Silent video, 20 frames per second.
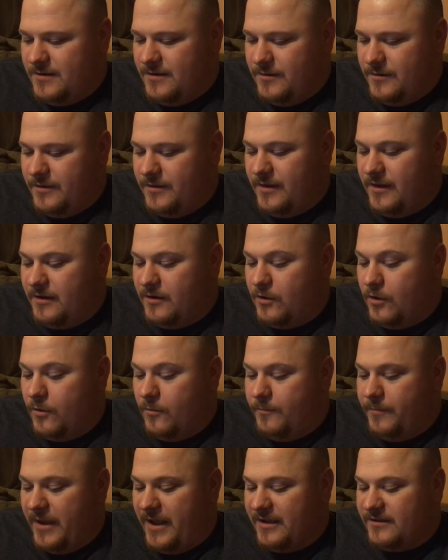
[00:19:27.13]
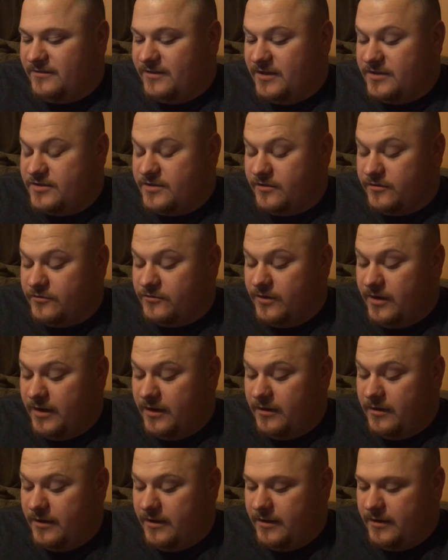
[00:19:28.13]
we then go backstage to
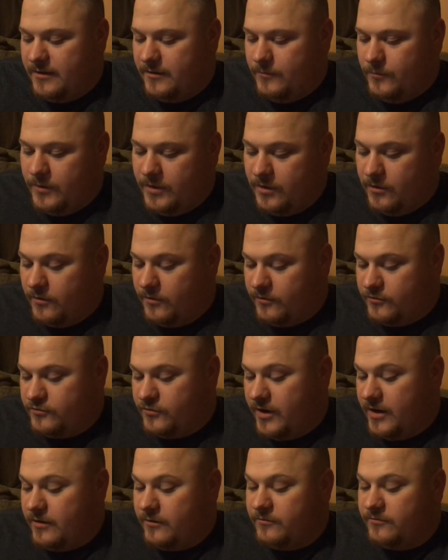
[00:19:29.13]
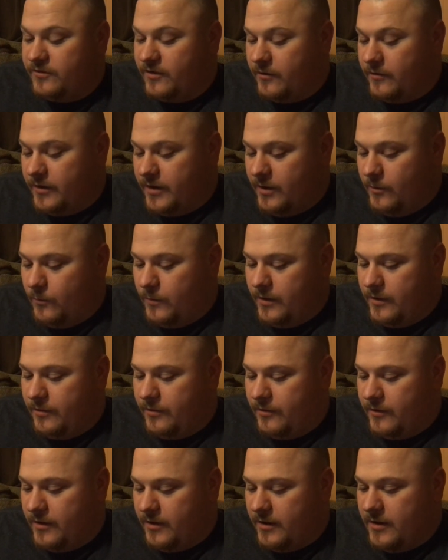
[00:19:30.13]
we go to the trainers area
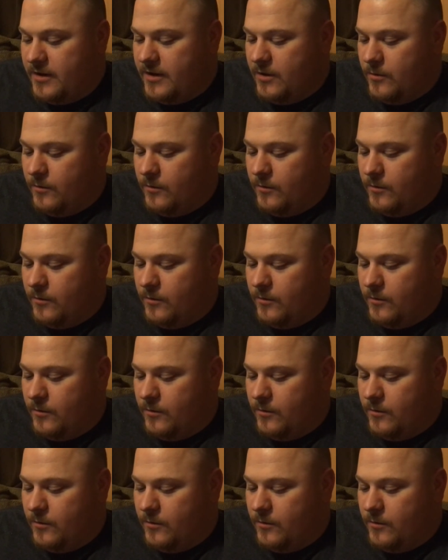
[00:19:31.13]
with where